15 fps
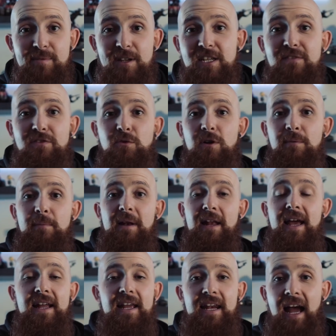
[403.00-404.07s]
especially if you want to be
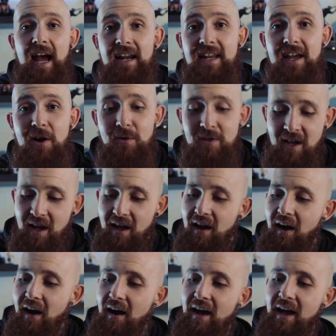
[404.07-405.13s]
playing in handheld.
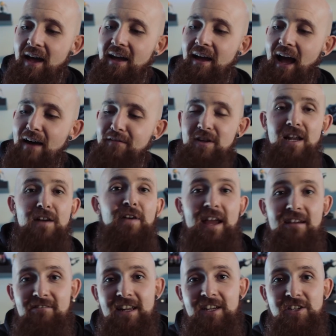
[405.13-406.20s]
I have a
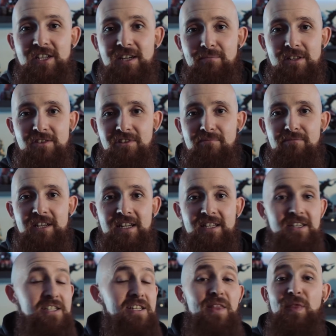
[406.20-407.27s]
love-hate relationship with screen
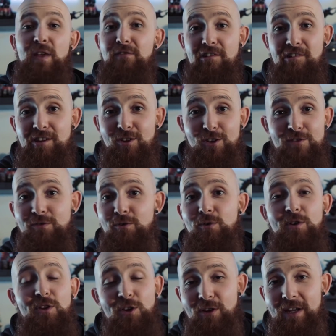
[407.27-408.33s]
protectors. They're very
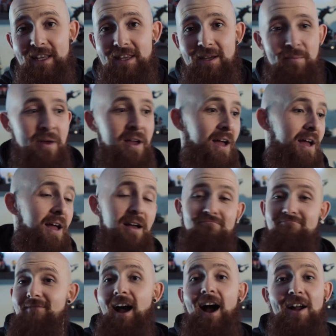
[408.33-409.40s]
useful. You need them.
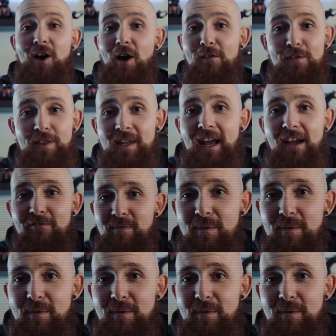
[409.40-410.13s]
I can't for the life of